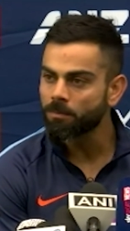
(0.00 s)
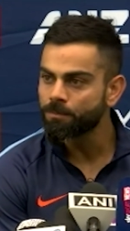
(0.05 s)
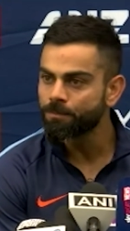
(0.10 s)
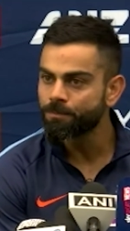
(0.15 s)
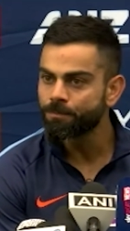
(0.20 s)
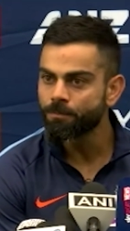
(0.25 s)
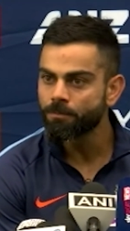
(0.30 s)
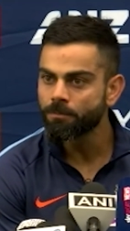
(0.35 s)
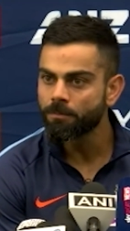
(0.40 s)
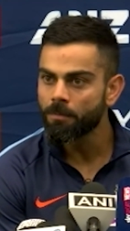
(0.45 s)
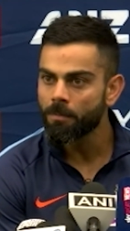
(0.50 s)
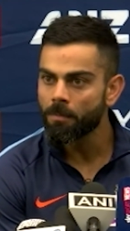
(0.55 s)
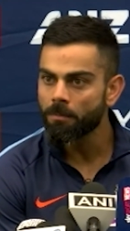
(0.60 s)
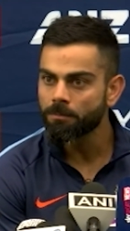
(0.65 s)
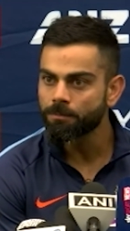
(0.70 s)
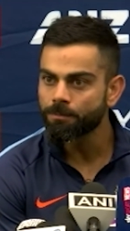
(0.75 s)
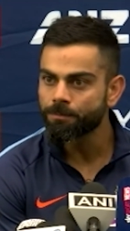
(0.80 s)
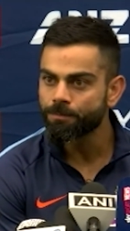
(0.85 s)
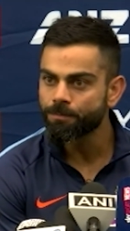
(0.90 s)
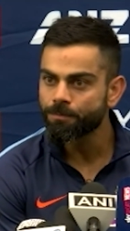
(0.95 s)
Great, I'm going to
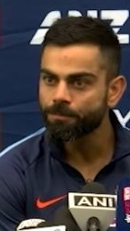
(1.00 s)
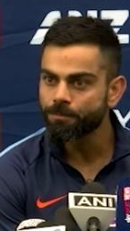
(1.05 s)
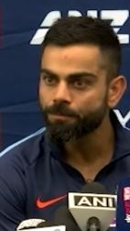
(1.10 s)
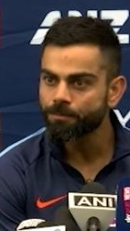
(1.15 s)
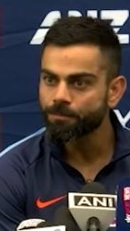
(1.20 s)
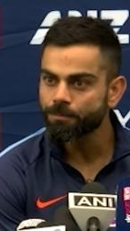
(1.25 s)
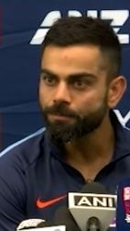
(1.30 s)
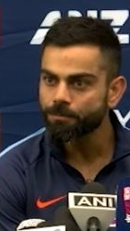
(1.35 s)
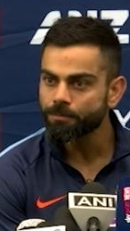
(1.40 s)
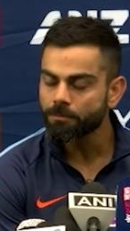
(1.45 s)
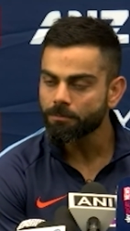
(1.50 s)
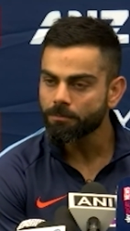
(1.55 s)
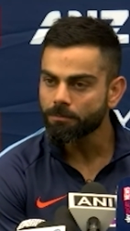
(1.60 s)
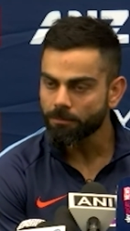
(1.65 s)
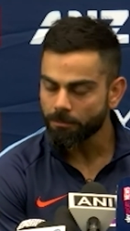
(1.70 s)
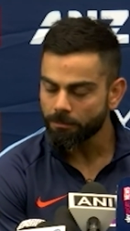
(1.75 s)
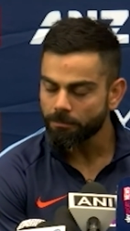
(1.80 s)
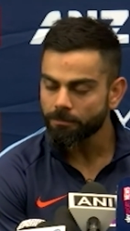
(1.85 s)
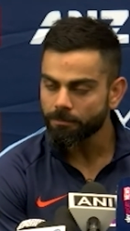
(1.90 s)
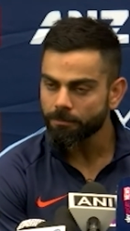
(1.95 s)
just talk from a New Zealand
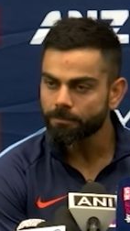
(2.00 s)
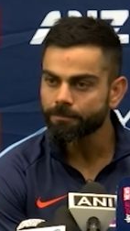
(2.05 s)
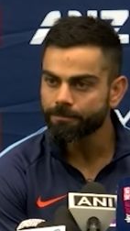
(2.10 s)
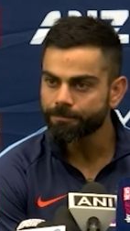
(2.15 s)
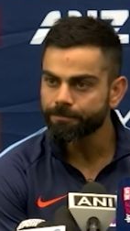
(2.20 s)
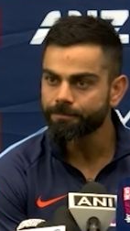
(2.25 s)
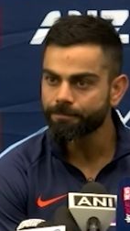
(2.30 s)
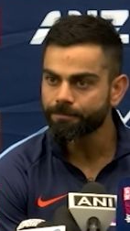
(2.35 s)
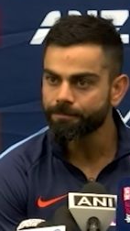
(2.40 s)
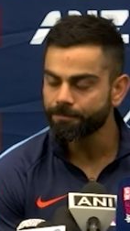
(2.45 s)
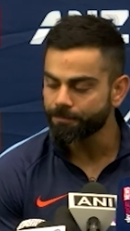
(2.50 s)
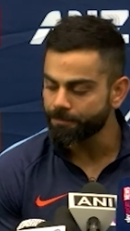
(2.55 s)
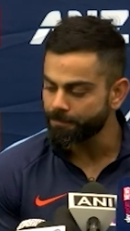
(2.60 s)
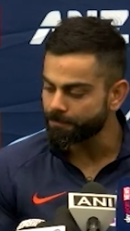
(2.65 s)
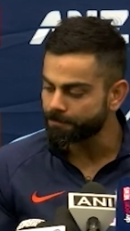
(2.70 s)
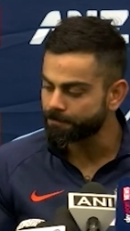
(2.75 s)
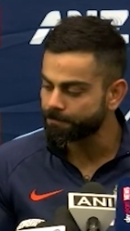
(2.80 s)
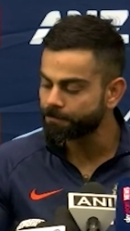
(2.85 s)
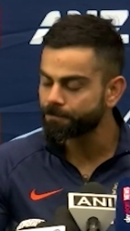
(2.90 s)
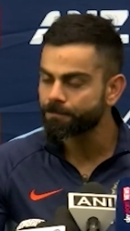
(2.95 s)
point of view. It's a
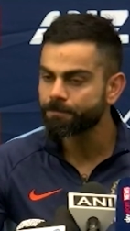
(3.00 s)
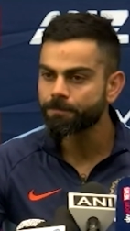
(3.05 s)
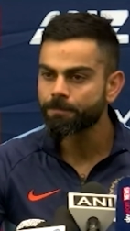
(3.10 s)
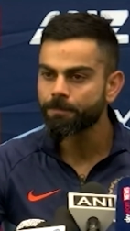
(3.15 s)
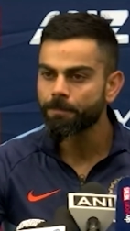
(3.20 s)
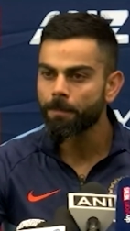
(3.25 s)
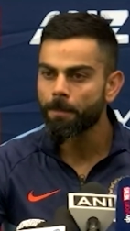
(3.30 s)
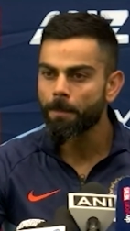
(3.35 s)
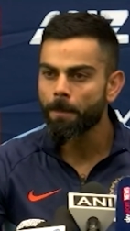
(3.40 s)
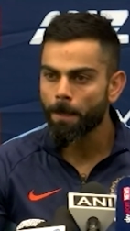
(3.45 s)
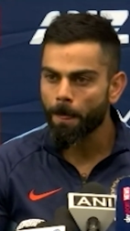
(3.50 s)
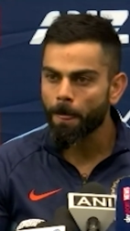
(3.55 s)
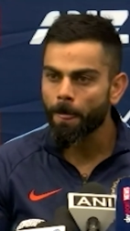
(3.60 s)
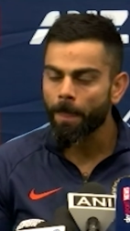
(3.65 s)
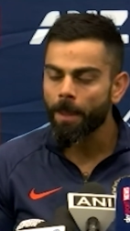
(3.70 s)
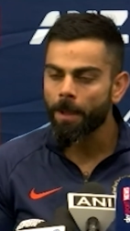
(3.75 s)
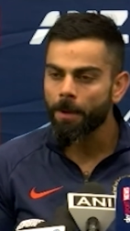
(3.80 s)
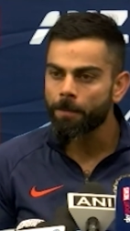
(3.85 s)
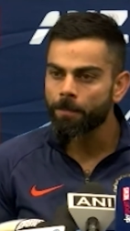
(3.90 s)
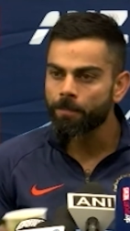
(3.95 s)
milestone game for Ross
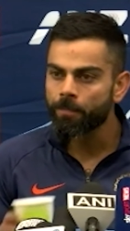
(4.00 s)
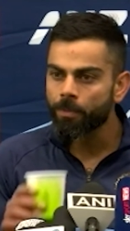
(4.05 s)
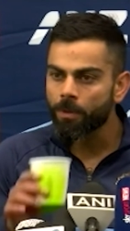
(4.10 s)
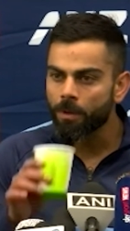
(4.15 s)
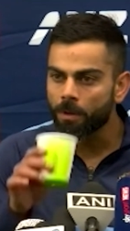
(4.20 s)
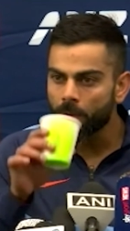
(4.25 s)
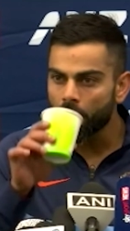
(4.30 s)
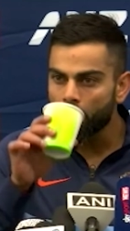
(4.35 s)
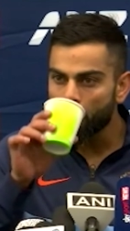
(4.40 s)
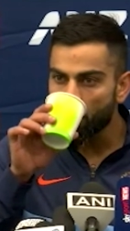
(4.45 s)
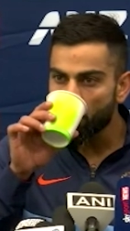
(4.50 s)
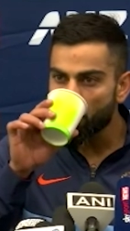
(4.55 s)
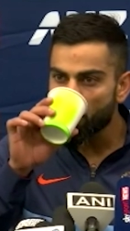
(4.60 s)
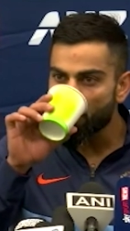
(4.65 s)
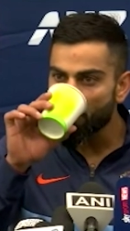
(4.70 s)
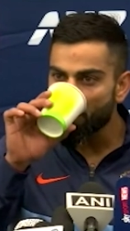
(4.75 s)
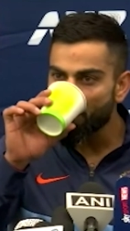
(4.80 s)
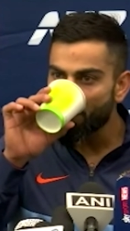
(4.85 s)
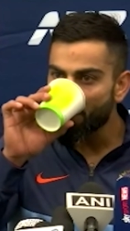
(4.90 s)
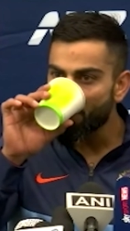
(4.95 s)
Taylor, the first player
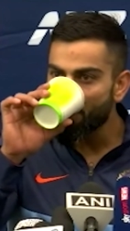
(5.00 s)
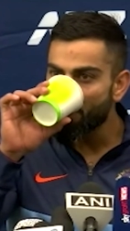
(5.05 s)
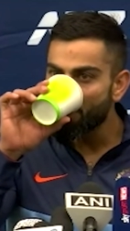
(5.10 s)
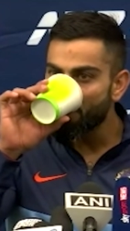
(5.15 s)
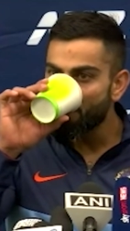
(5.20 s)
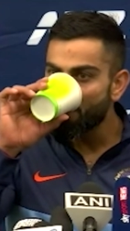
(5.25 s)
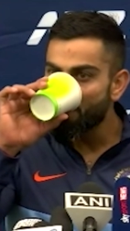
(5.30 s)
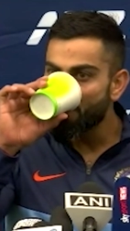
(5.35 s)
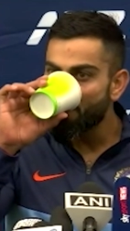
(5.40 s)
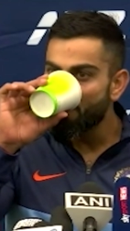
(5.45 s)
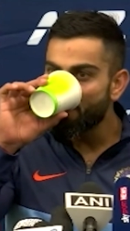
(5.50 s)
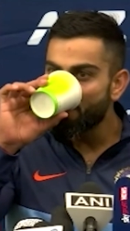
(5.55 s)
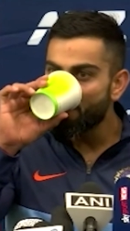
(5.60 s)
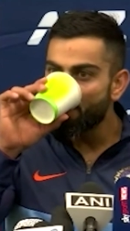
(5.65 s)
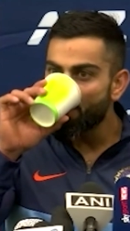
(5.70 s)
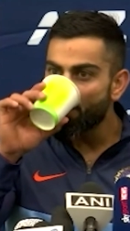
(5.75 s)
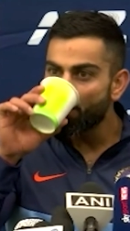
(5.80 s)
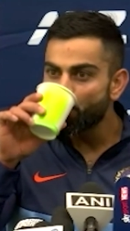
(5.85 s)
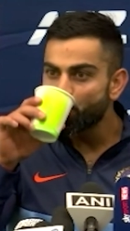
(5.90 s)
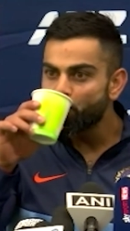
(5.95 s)
to play
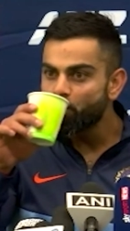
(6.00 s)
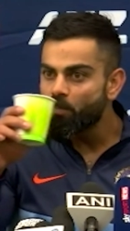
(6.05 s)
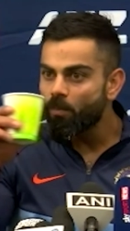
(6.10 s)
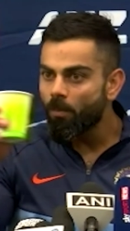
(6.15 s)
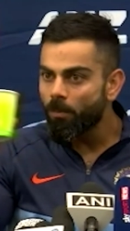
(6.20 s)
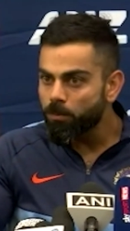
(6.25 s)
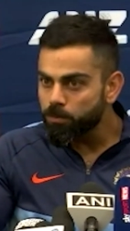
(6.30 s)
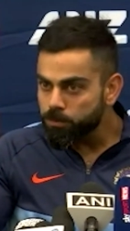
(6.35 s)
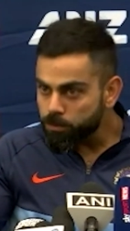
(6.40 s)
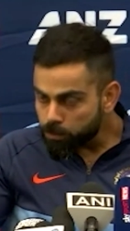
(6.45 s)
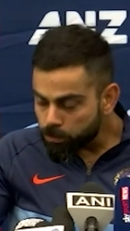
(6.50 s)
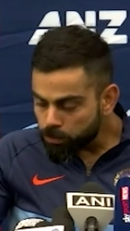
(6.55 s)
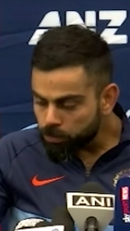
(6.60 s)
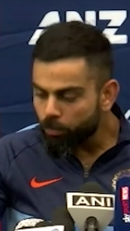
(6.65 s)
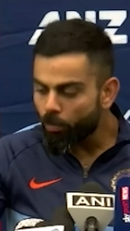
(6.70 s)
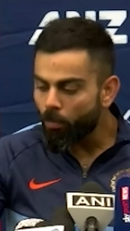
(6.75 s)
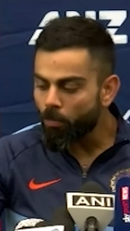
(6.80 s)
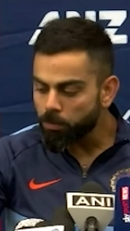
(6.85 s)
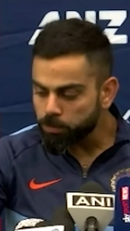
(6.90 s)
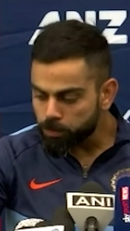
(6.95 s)
100 internationals in
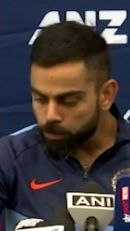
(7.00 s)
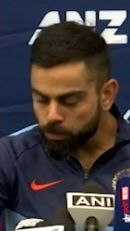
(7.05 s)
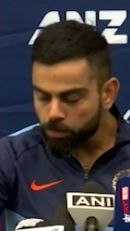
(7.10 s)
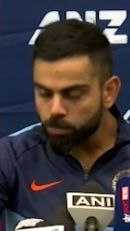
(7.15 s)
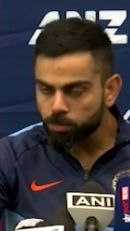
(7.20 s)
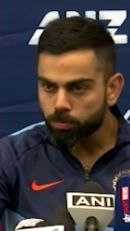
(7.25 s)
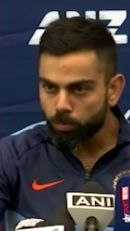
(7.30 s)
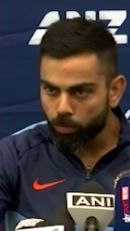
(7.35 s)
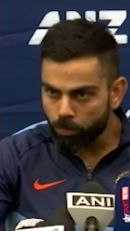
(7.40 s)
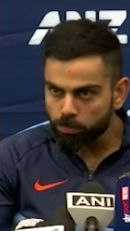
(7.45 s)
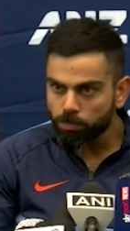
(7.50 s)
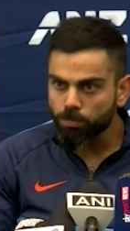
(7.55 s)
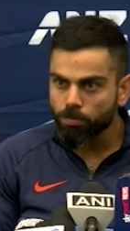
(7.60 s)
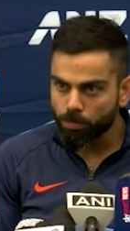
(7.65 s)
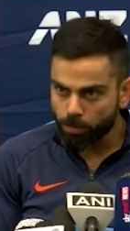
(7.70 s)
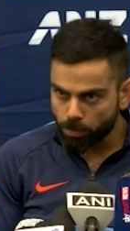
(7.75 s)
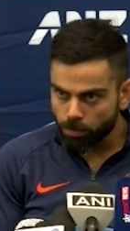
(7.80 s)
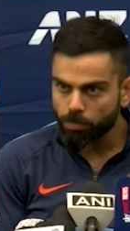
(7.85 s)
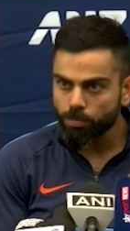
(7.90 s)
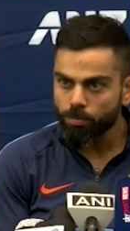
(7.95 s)
all three
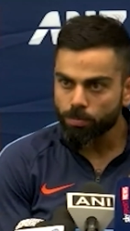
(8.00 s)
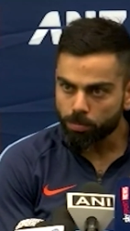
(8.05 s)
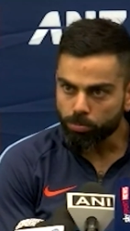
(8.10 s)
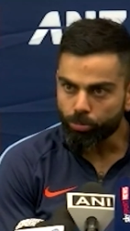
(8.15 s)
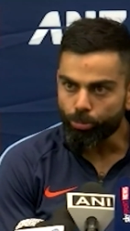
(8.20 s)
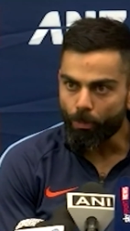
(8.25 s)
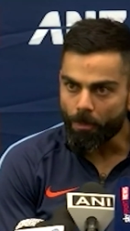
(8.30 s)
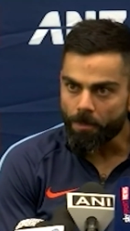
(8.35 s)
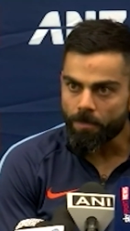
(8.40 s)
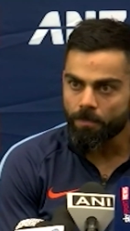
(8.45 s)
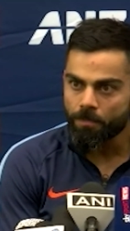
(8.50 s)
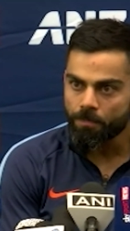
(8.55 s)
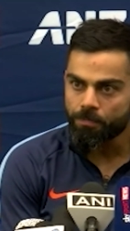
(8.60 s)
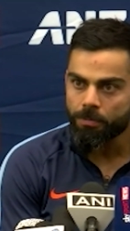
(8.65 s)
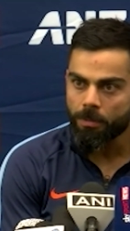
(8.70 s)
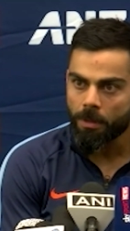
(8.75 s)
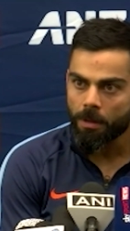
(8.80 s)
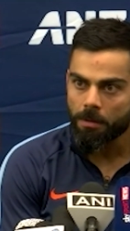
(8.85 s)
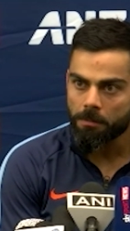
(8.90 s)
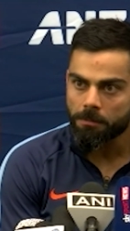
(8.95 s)
formats.
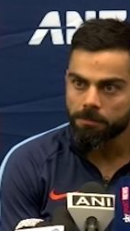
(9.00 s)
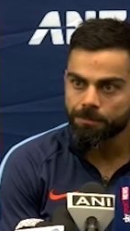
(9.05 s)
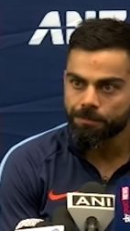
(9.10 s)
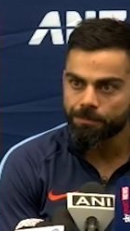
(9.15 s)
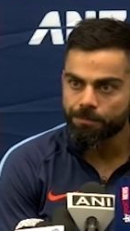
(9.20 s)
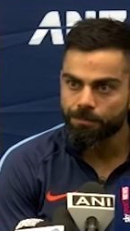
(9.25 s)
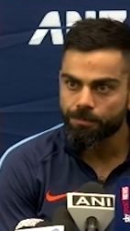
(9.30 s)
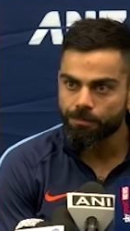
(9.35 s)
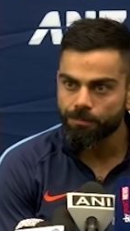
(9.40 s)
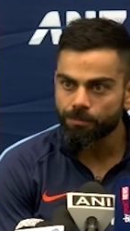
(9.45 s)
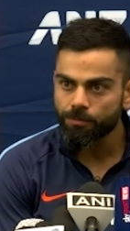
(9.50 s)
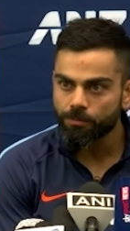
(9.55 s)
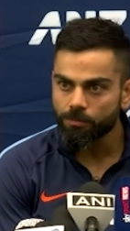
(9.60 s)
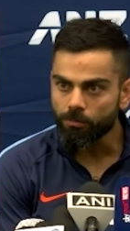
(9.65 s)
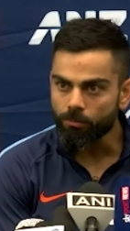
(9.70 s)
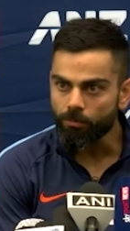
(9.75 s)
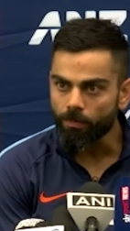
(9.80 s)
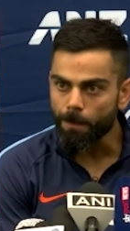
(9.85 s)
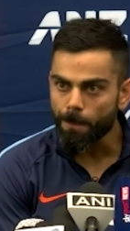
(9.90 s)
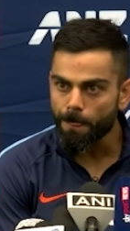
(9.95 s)
Can you give me
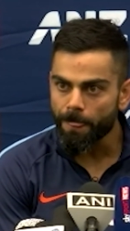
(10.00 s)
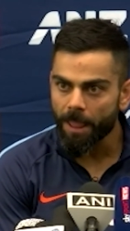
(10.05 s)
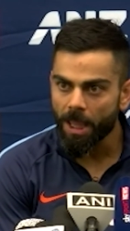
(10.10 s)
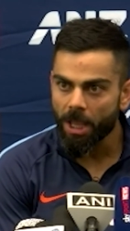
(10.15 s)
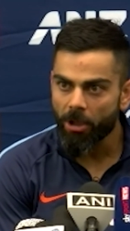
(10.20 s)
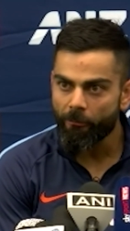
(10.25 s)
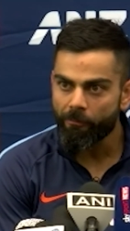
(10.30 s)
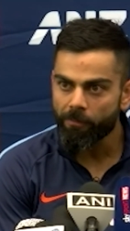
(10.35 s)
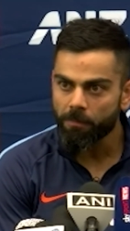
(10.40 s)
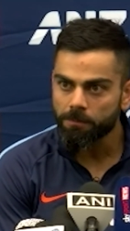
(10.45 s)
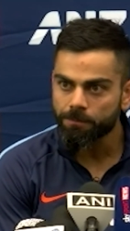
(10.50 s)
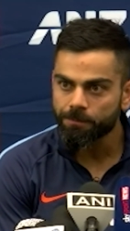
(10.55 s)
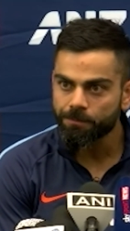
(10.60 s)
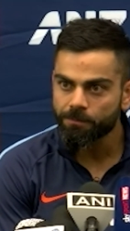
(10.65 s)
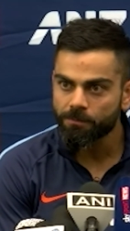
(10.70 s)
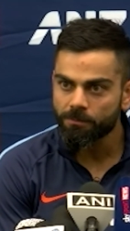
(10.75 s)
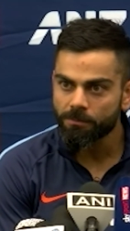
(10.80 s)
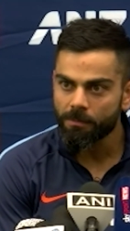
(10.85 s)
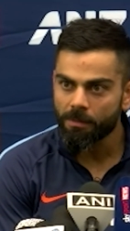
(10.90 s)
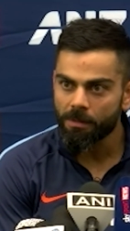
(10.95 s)
your assessment of
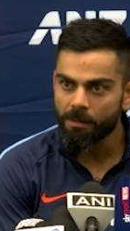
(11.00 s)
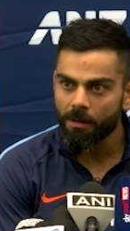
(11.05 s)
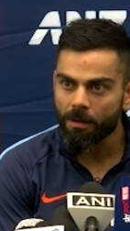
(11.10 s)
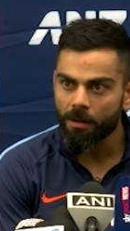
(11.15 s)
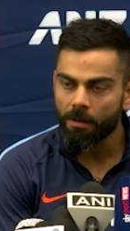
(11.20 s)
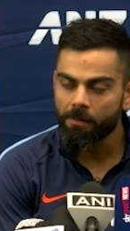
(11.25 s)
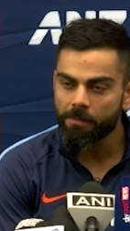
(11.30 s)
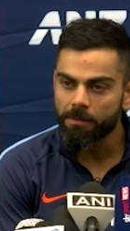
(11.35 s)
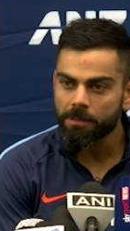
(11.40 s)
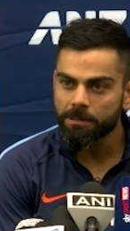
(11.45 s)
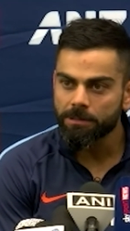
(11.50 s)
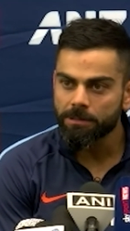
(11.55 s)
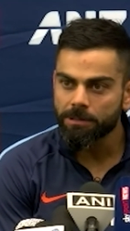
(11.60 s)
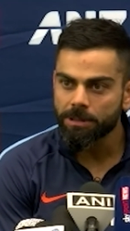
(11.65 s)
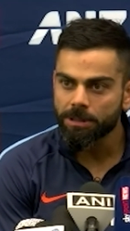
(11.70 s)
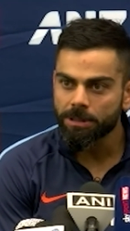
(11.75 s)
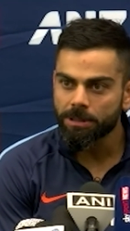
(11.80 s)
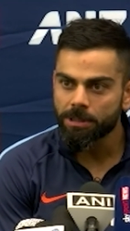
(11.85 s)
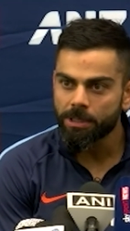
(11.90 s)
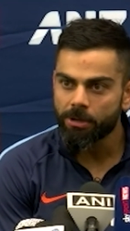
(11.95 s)
him as a
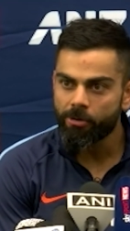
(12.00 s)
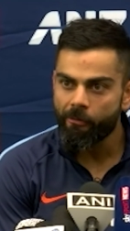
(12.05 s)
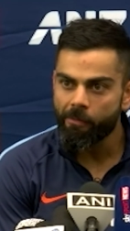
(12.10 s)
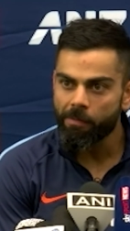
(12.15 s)
test player?